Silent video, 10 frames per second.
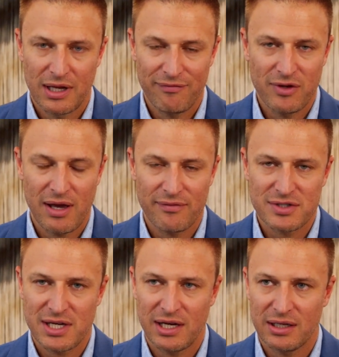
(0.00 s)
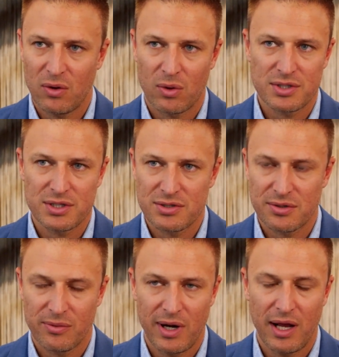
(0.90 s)
If you have, say, courses
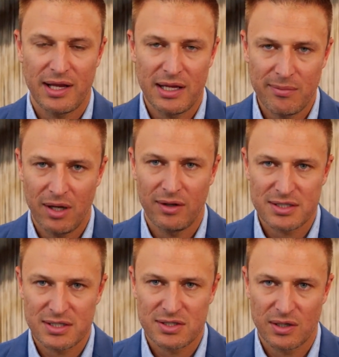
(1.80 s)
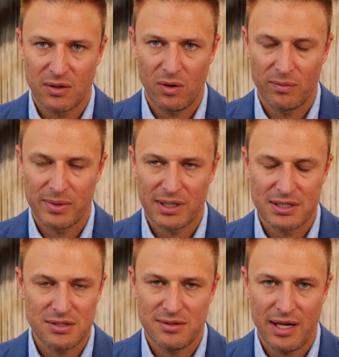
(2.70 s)
or whatnot, email list is the goal because
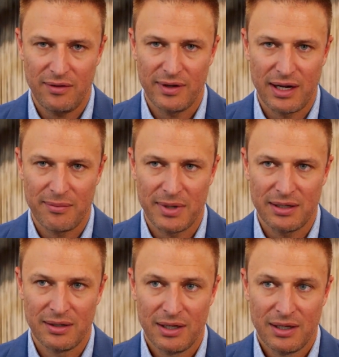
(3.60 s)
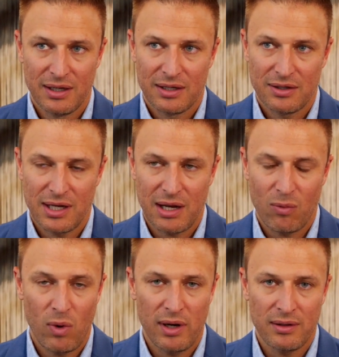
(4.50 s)
you nailed it. I mean, you get
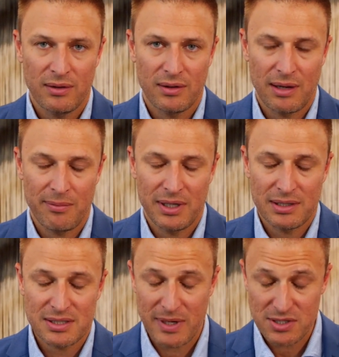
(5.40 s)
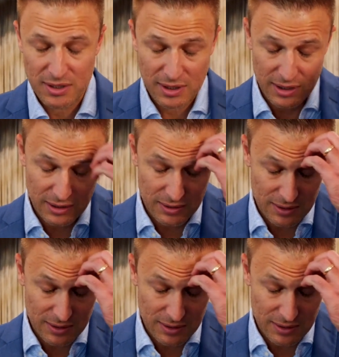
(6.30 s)
one, I mean, especially